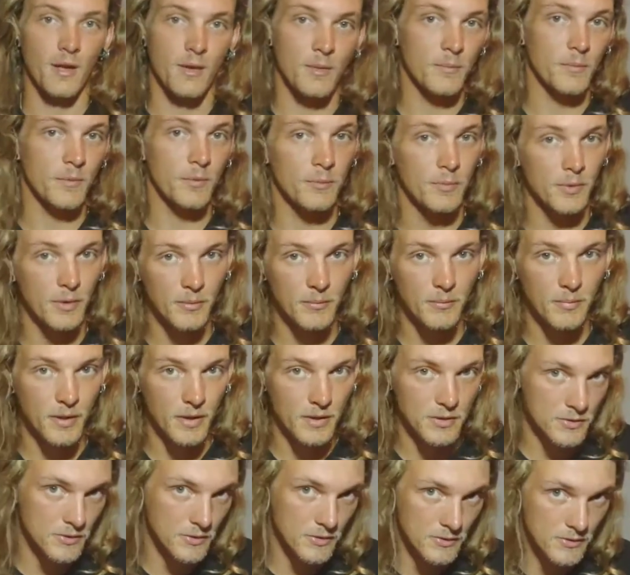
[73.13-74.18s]
and we'll put
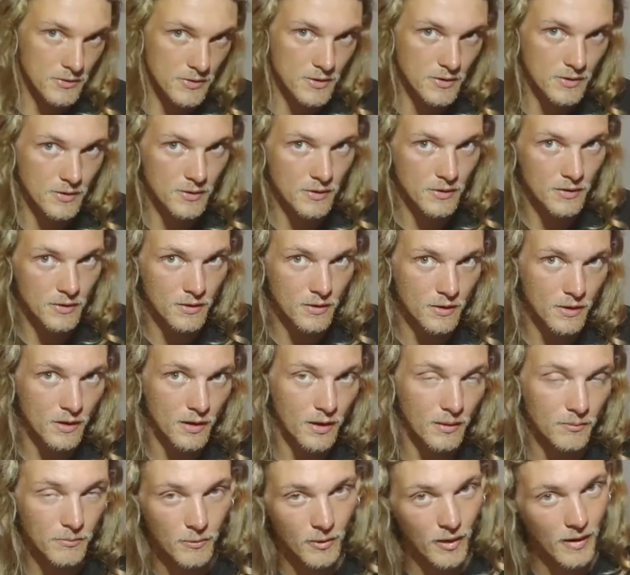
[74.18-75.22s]
pictures
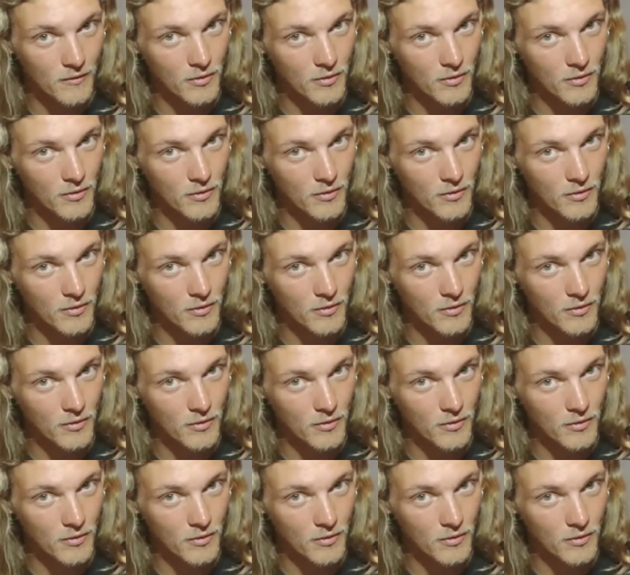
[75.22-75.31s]
up.